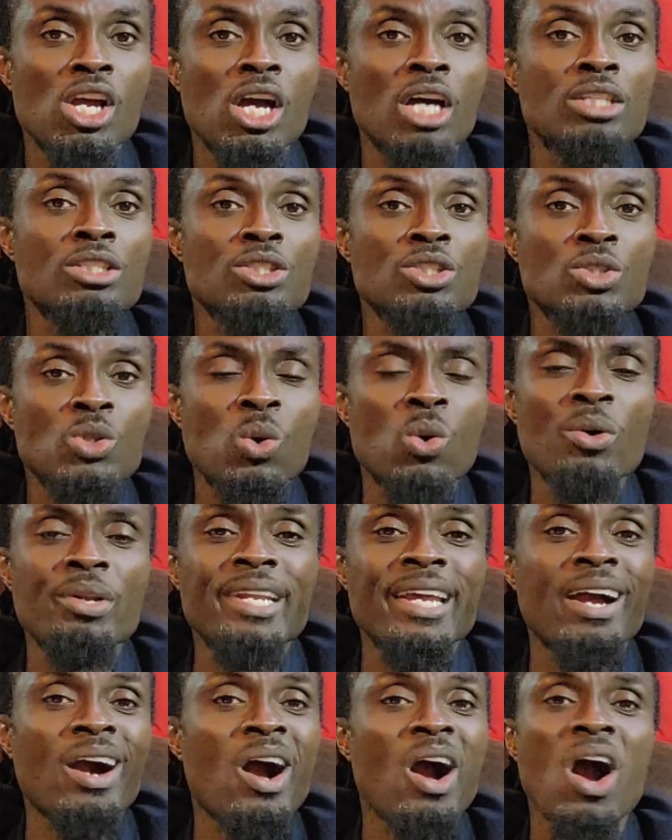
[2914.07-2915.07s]
and so
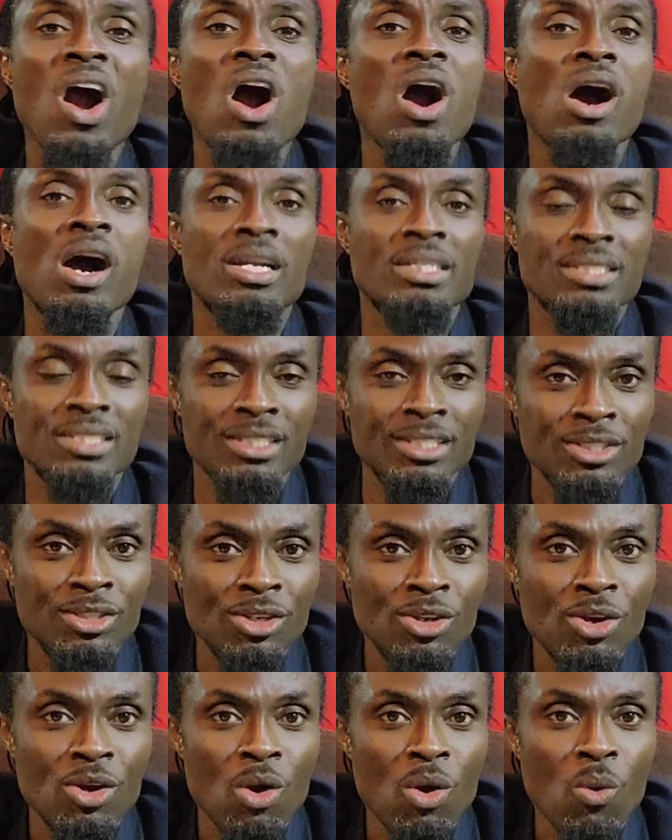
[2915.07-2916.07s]
their heart
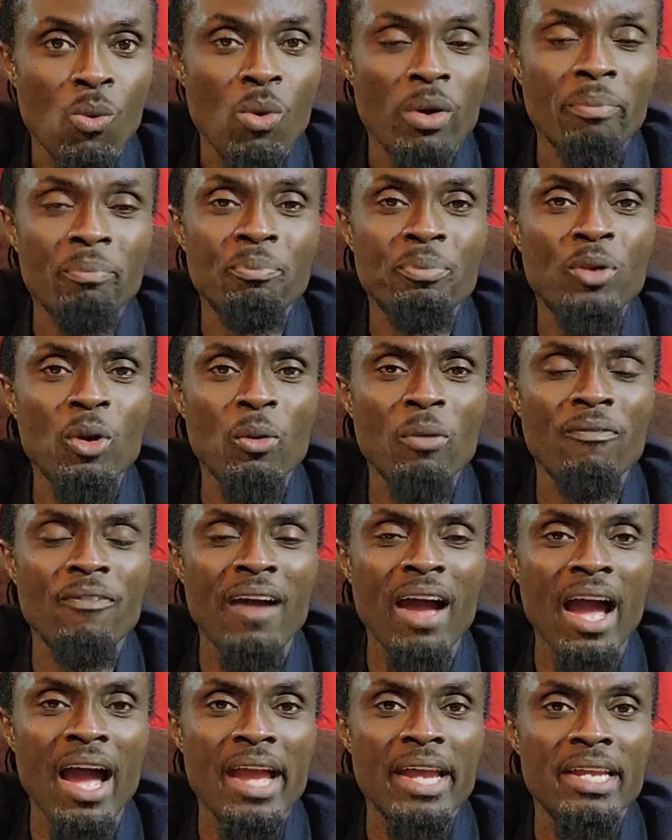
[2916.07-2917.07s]
was
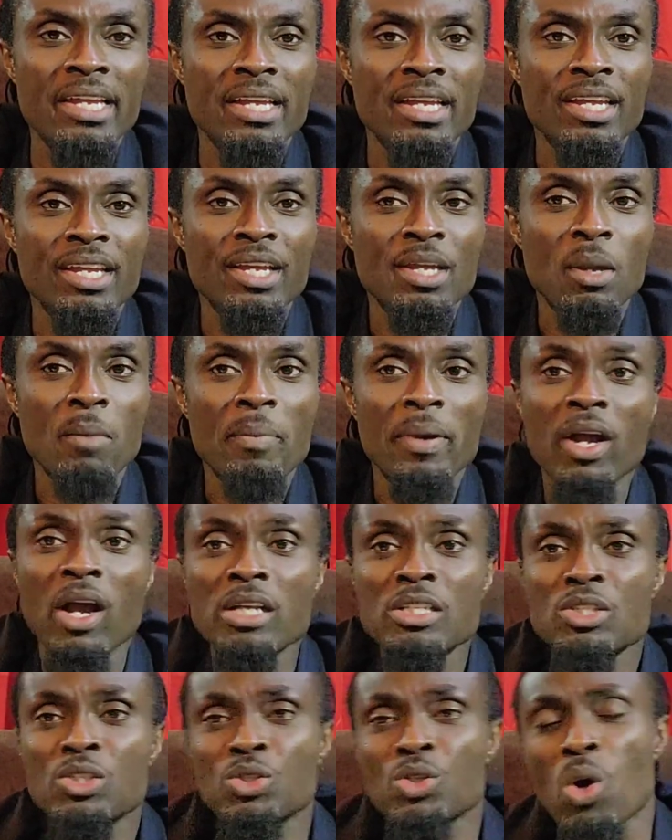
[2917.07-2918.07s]
purified.
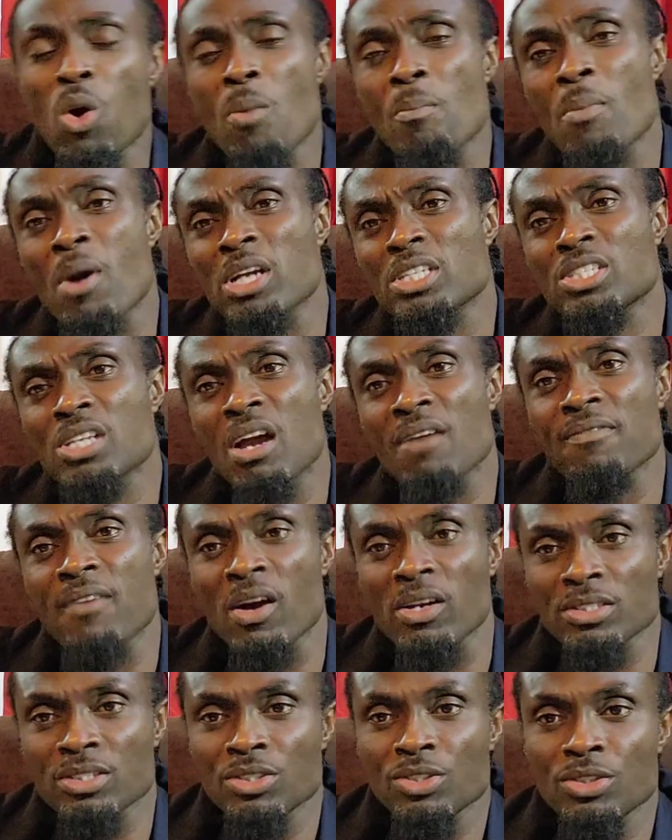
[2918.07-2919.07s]
Because so much of
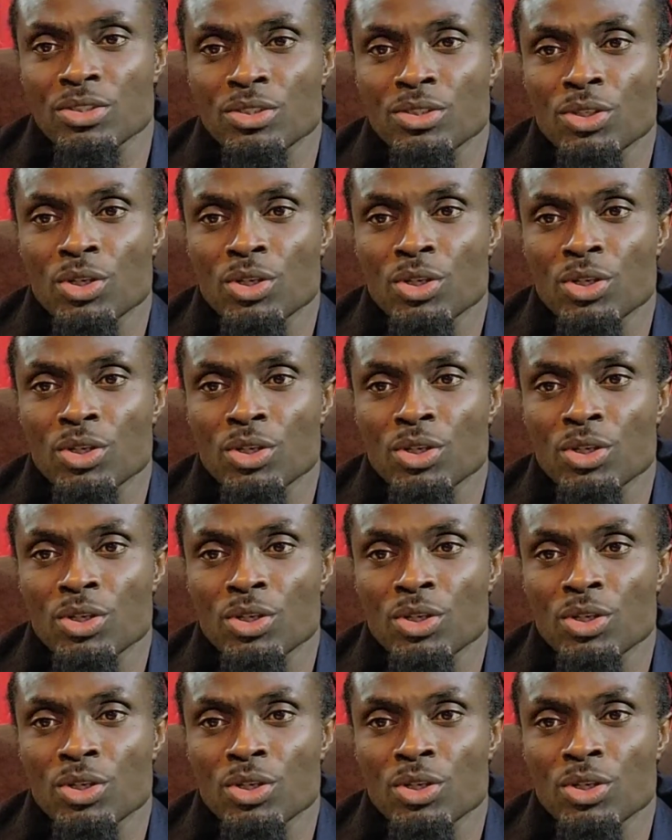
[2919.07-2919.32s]
us,